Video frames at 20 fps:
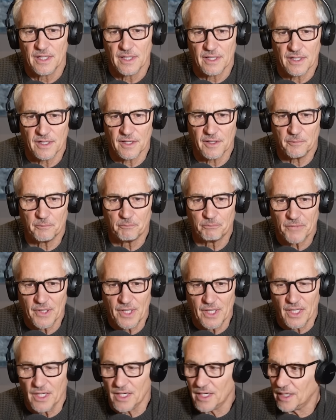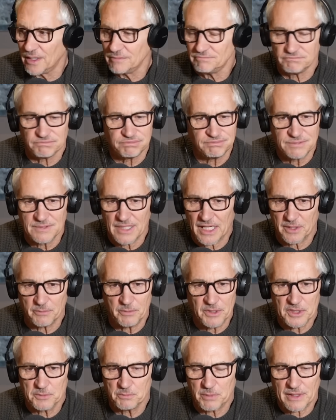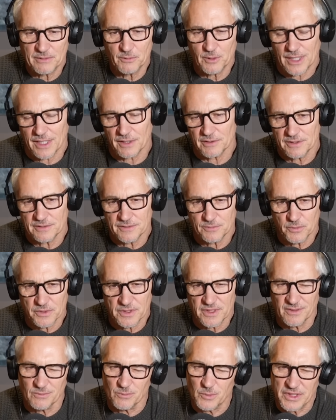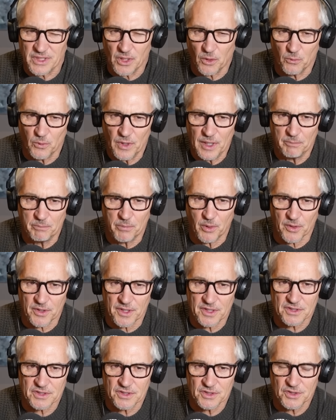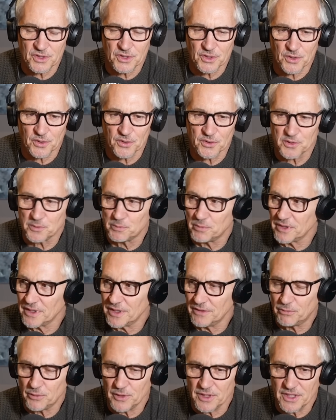I had him in his back. Well, we don't wear pockets in shorts, but if we